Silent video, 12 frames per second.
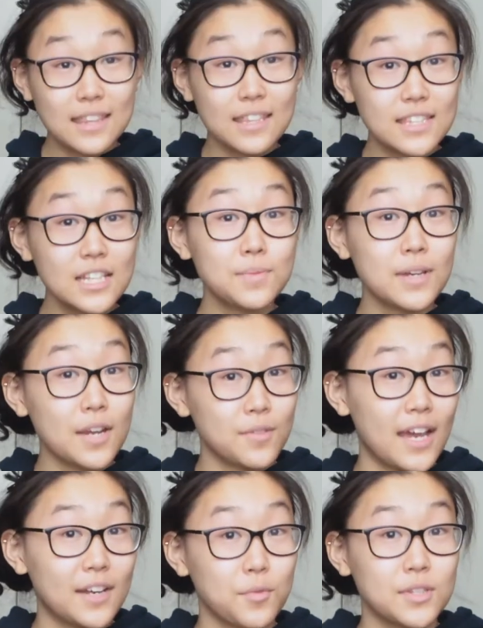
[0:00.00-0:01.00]
The 6th book I
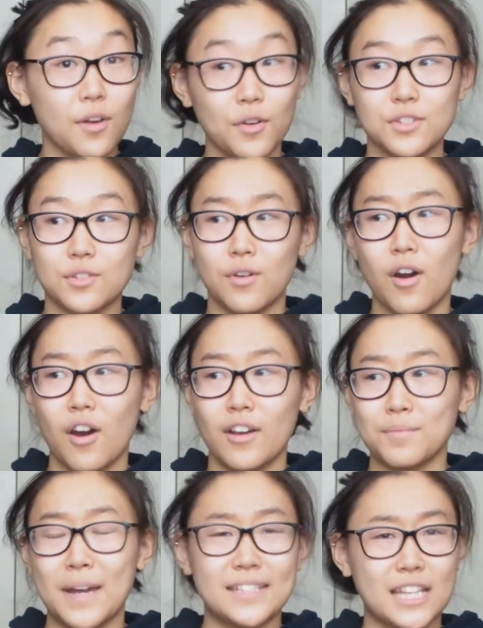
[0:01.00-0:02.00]
read was also
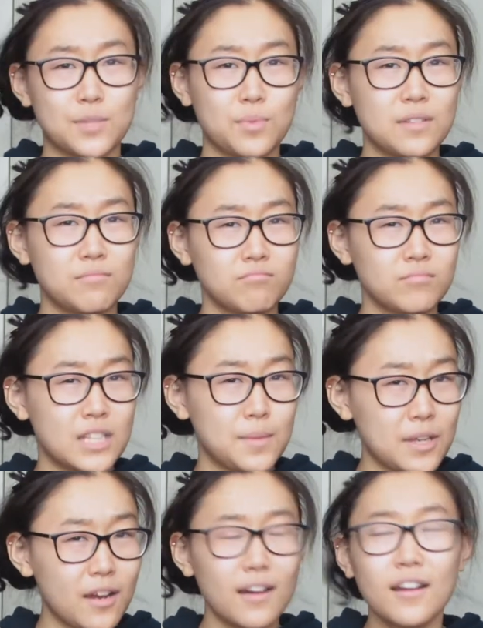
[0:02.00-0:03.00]
on my desperate
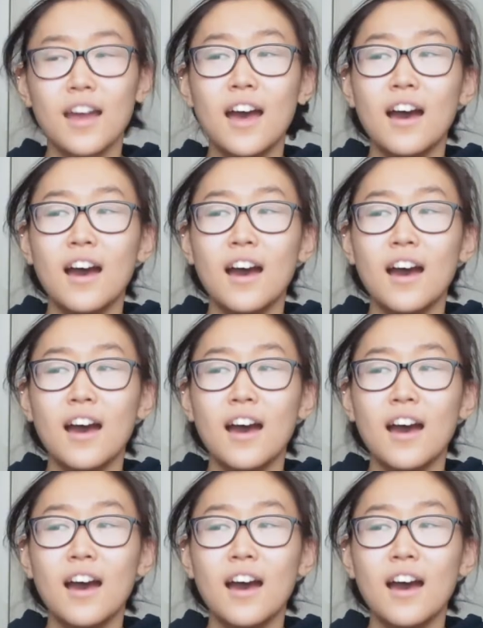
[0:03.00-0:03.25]
TBR,